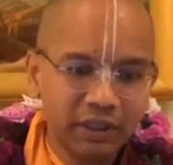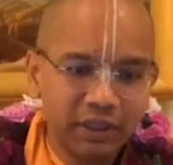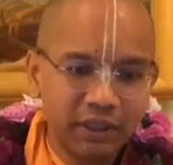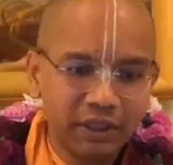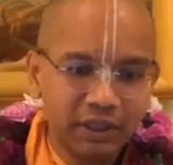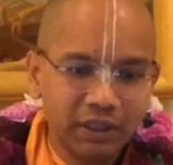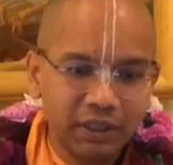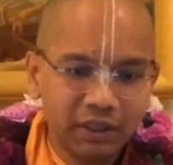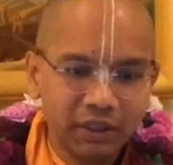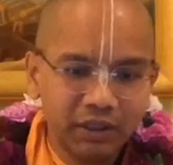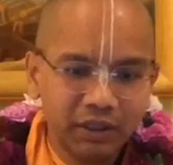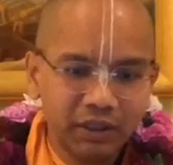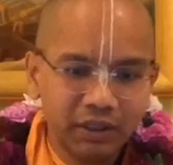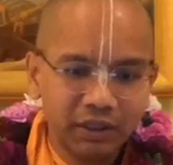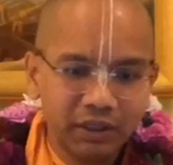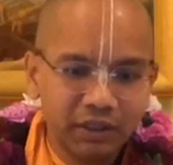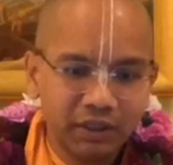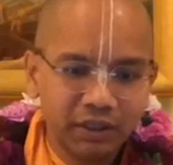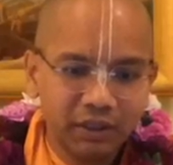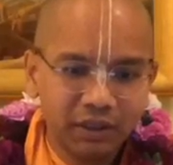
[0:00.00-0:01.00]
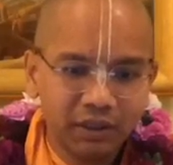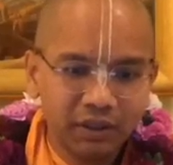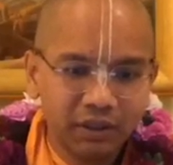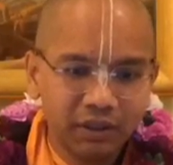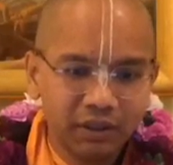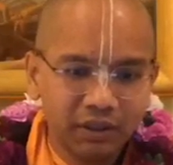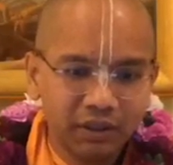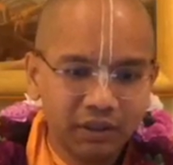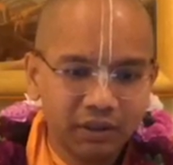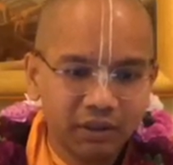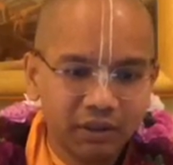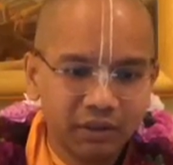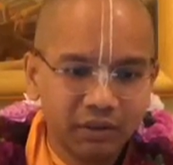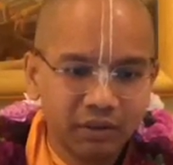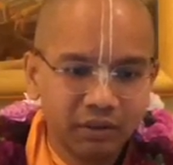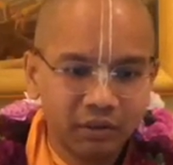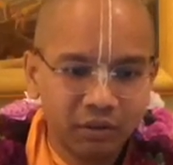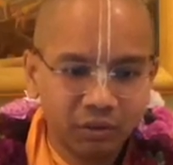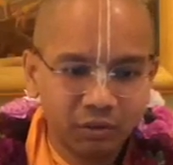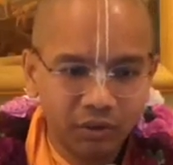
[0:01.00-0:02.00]
he
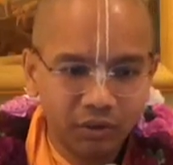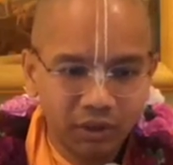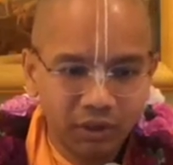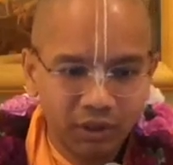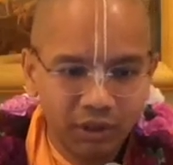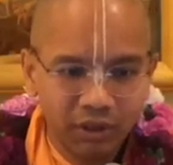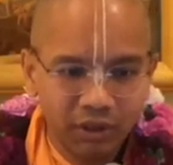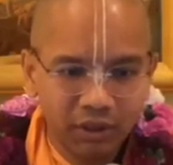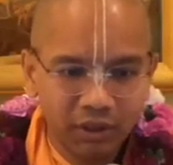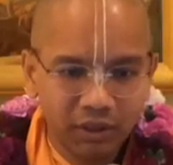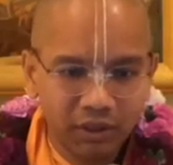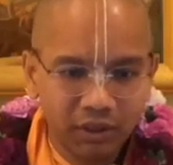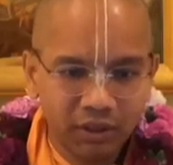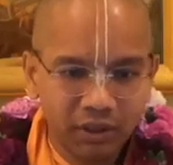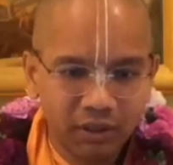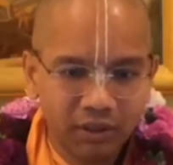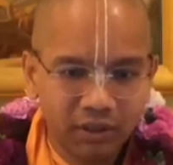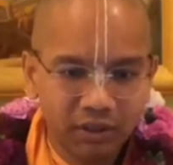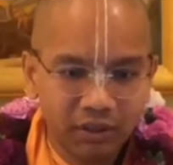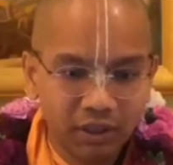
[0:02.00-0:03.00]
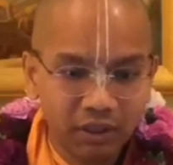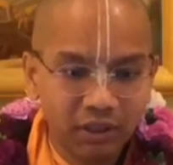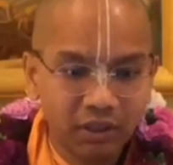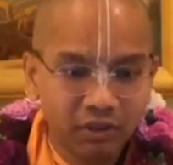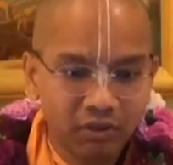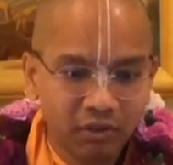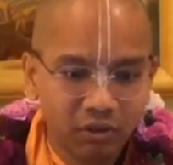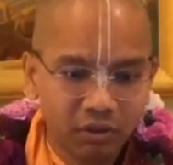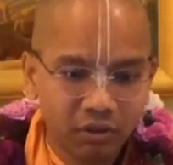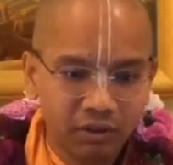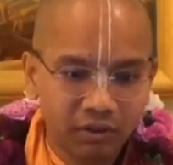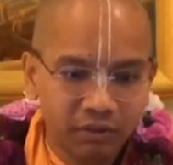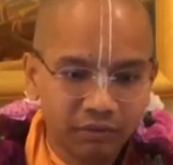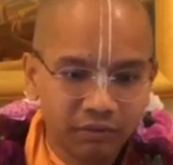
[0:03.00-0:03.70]
took the sannyas order.